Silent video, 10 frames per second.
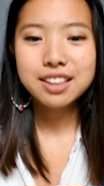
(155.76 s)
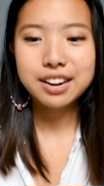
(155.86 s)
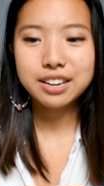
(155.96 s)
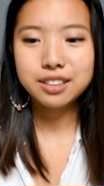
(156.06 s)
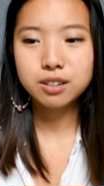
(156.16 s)

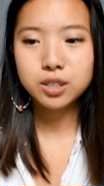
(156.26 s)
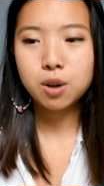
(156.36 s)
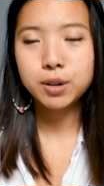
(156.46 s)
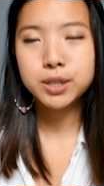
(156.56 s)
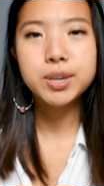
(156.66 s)
that there's
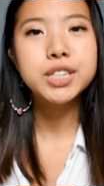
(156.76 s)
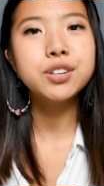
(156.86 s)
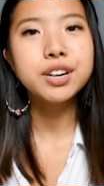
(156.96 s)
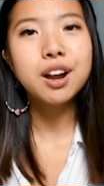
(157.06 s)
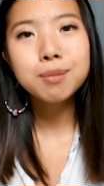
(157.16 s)
always ways you
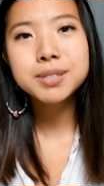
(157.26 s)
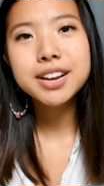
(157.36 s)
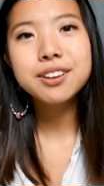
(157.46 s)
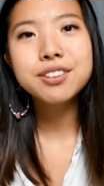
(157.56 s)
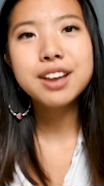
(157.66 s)
can
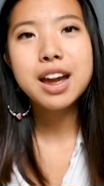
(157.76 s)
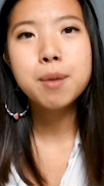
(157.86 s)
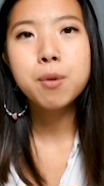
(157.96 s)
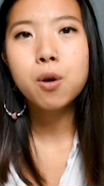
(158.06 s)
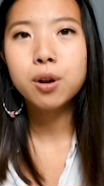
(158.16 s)
upcycle
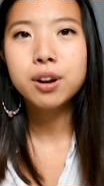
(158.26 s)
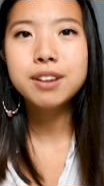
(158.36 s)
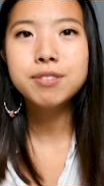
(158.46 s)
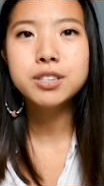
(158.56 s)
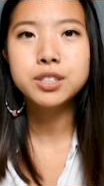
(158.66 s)
them, or
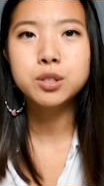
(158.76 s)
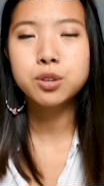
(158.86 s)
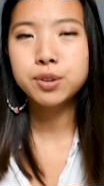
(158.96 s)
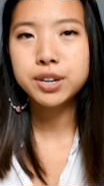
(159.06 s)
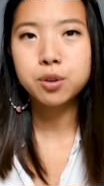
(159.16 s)
even just
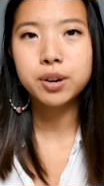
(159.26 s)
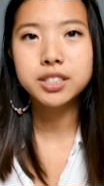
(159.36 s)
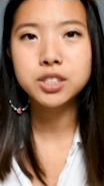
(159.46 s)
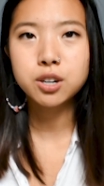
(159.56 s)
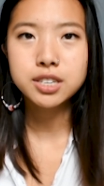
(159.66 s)
doing a quick
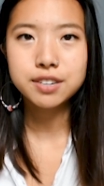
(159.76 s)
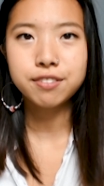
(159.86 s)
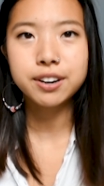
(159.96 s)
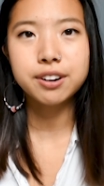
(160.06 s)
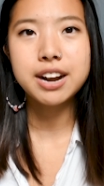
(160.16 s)
search and
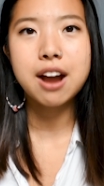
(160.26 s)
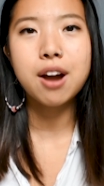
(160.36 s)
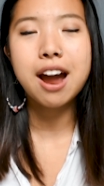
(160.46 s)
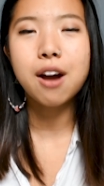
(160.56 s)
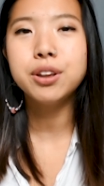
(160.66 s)
figuring
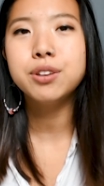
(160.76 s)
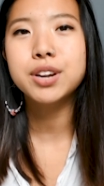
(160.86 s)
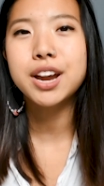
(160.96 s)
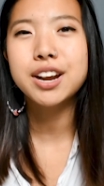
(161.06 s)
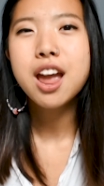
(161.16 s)
out how you
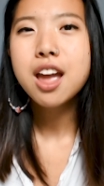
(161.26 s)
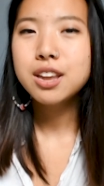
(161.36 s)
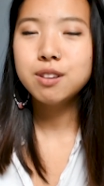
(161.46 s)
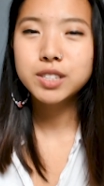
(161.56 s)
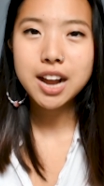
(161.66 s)
can
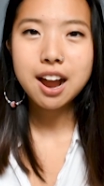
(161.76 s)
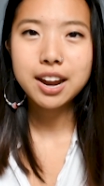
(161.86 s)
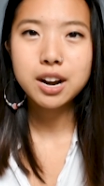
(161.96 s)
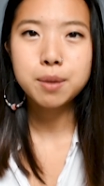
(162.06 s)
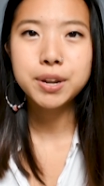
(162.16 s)
use that
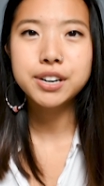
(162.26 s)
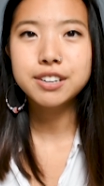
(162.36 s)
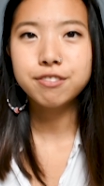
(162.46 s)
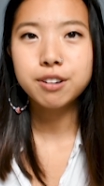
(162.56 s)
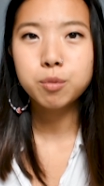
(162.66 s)
item in a
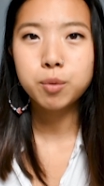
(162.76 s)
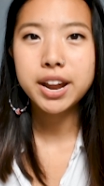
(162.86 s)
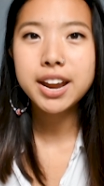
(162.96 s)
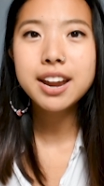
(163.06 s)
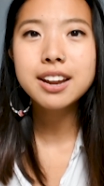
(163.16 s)
different
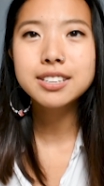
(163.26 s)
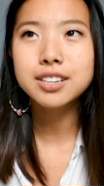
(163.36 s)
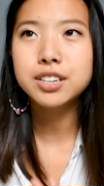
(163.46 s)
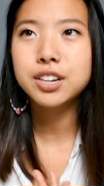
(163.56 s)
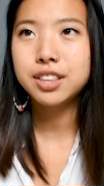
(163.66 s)
way is
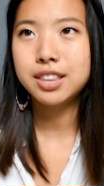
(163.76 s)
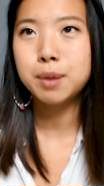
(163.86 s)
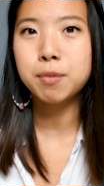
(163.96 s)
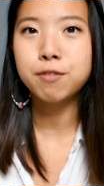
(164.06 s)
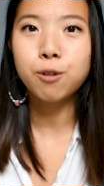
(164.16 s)
a good
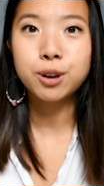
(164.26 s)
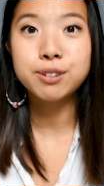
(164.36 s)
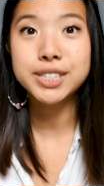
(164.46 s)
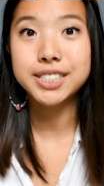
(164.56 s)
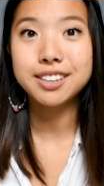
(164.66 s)
thing before
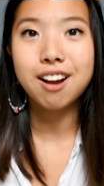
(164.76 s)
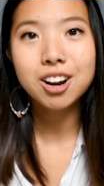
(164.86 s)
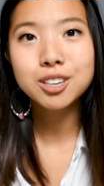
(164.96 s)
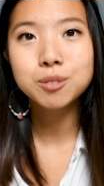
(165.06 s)
you discard.